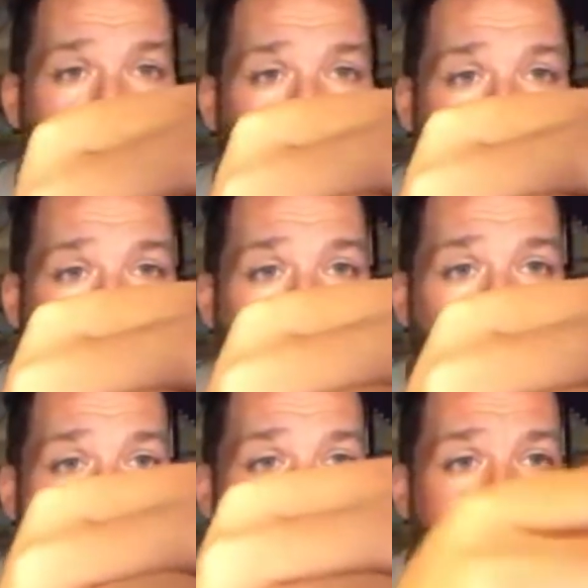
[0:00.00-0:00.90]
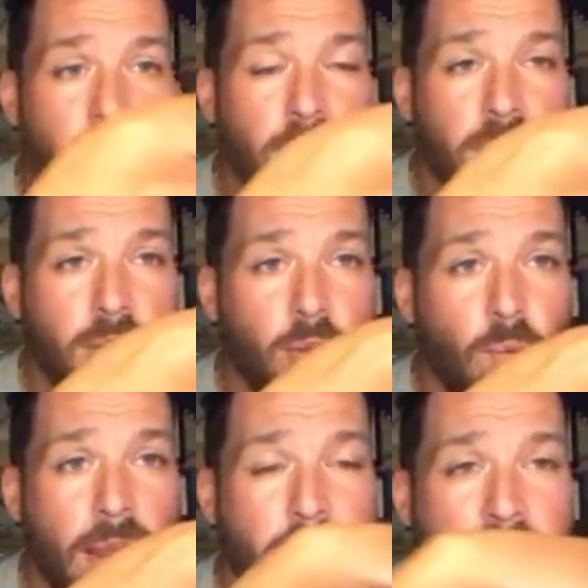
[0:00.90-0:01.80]
So with the weight
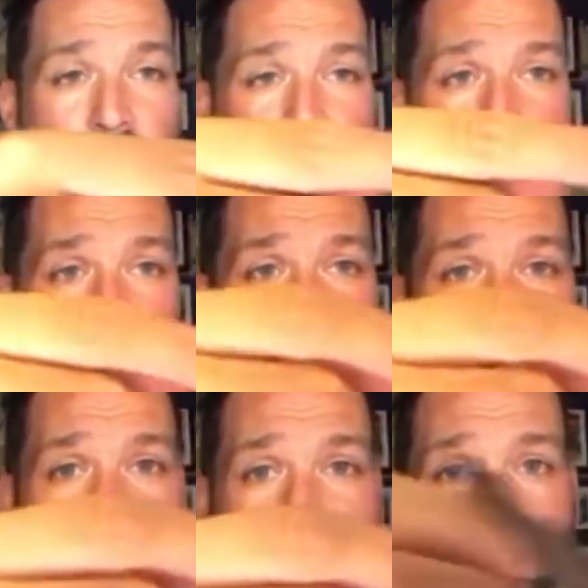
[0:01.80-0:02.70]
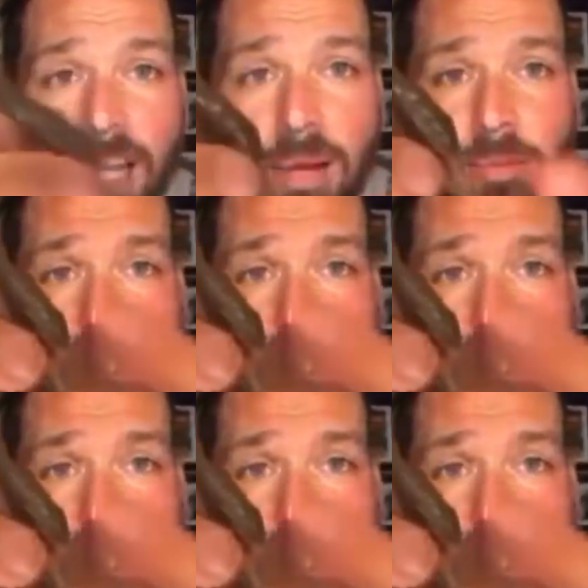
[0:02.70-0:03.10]
being on top of the head, sorry, the camera's